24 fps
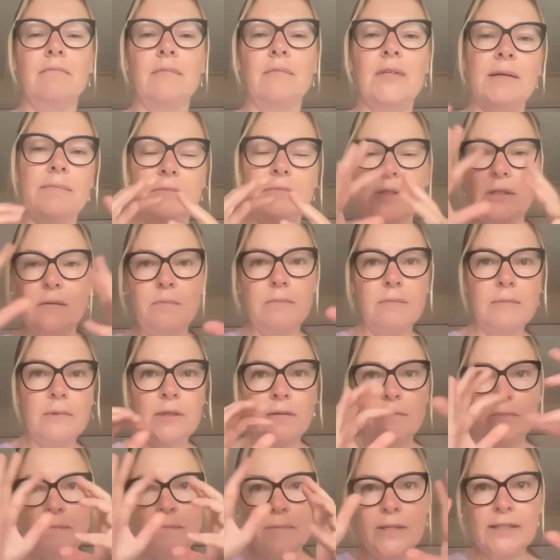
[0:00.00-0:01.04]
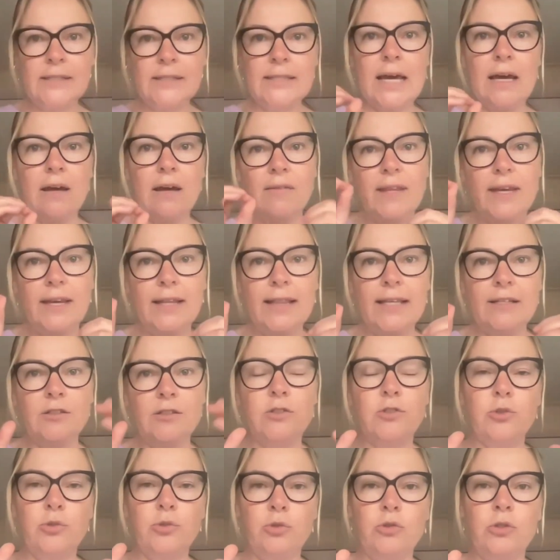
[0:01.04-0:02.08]
so that's how they then
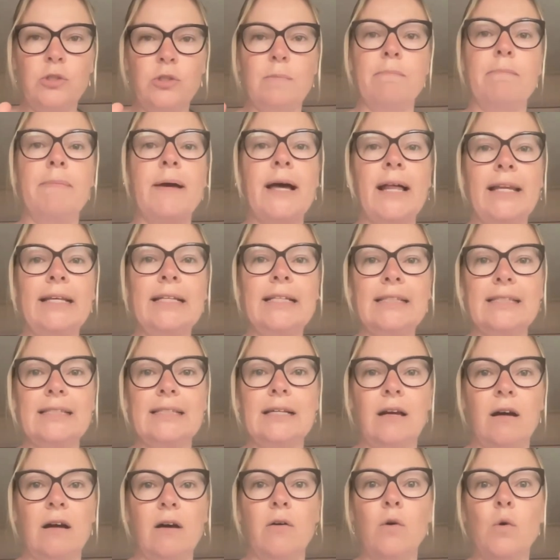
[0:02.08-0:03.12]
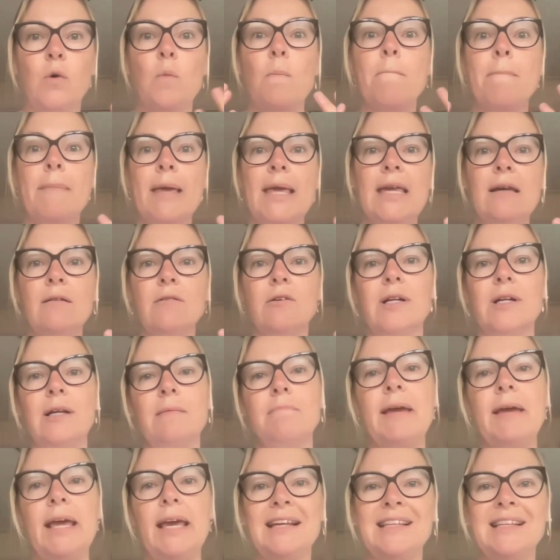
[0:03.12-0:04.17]
choose to balance a whole meal
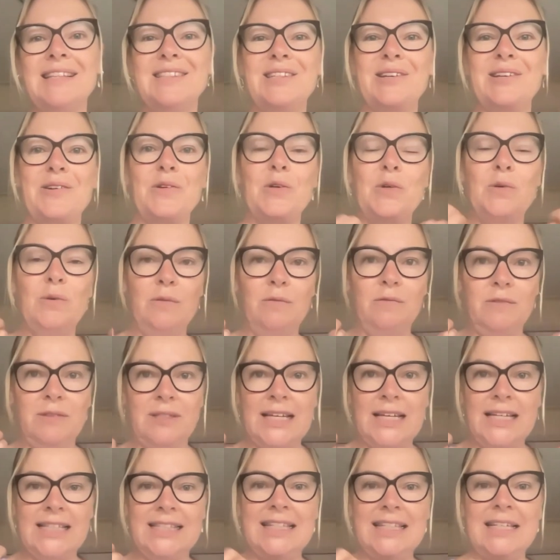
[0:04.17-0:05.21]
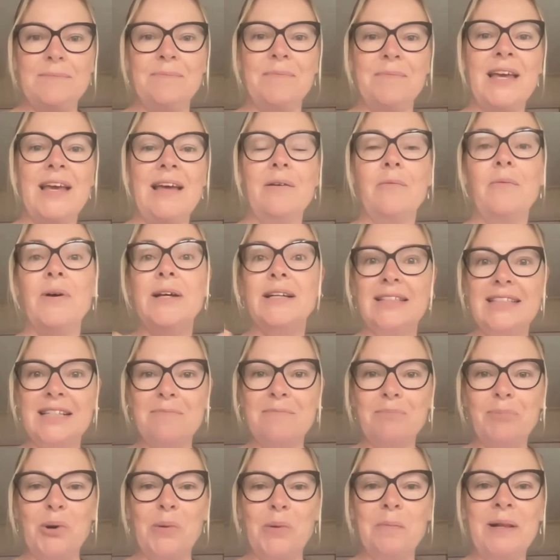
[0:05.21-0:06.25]
and make it so tasty when
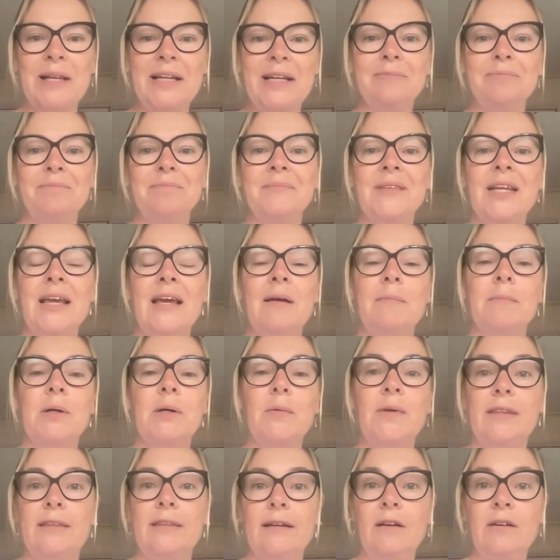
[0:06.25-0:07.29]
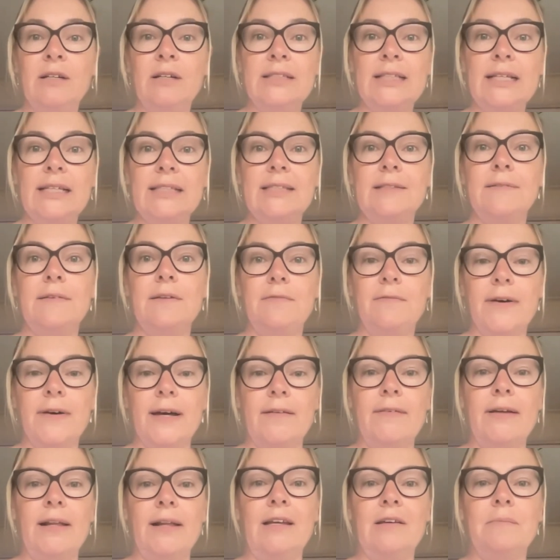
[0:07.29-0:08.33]
done properly. But within context of the
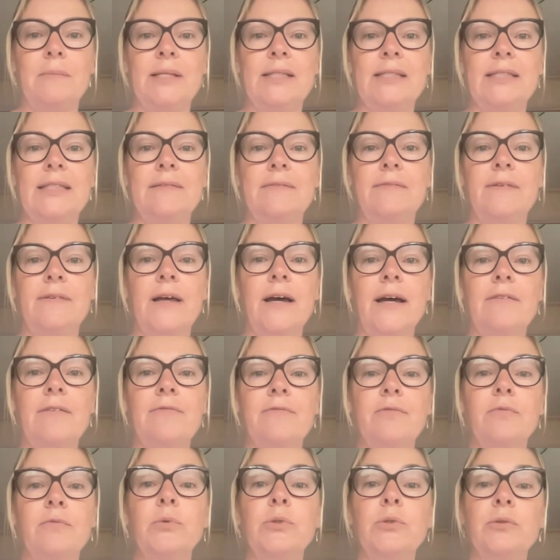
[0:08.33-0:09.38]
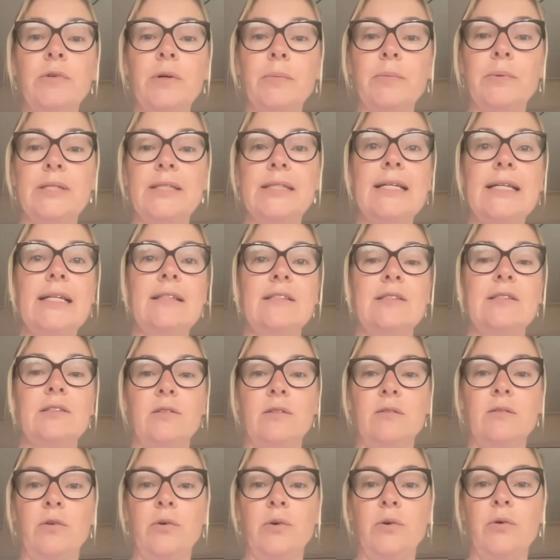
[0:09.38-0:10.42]
5 elements of life, wood represents
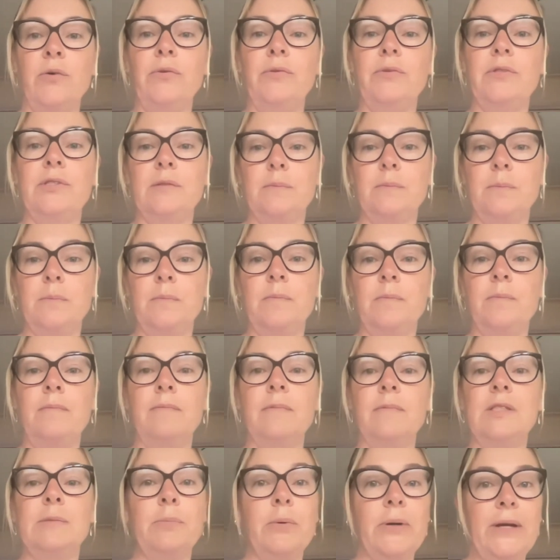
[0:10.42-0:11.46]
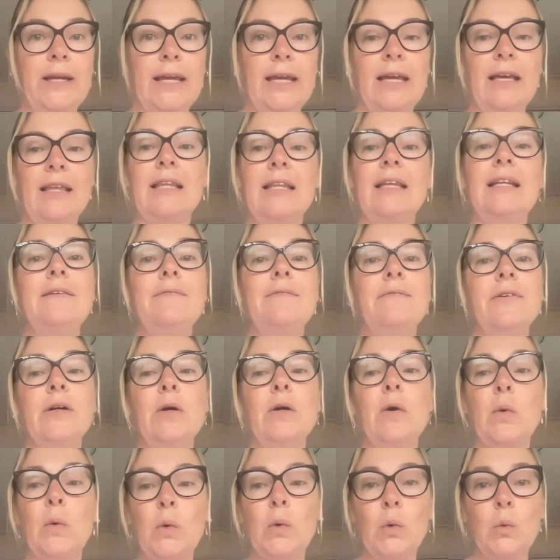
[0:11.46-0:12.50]
growth, spring, the liver
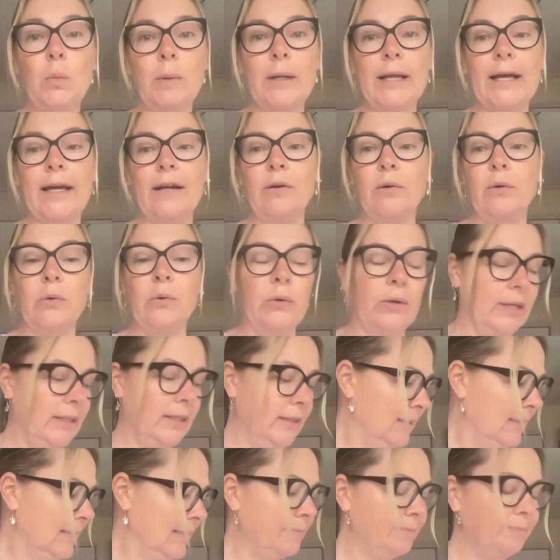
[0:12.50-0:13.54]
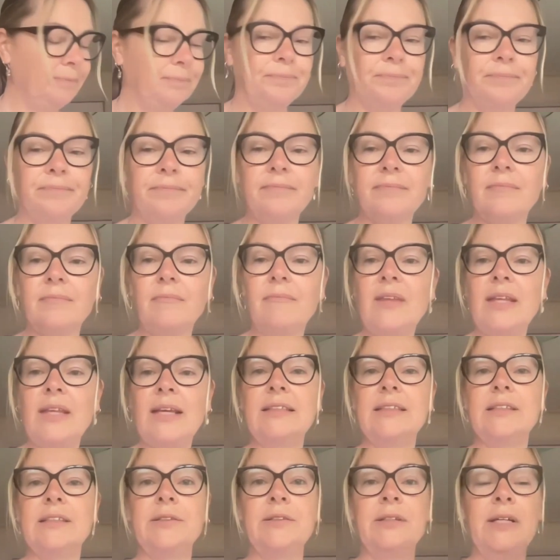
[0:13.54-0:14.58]
and gallbladder organs.
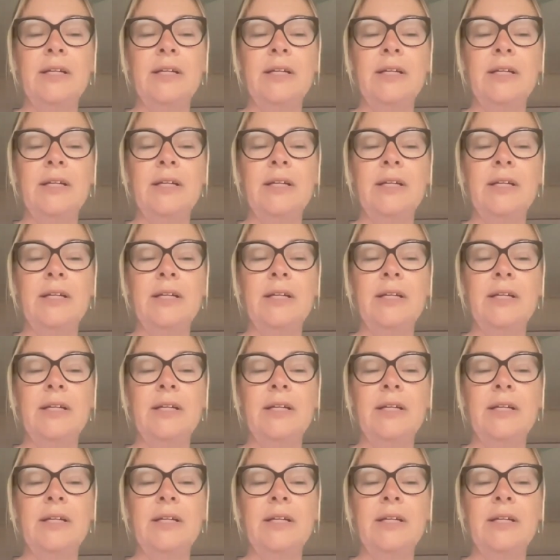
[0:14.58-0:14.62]
So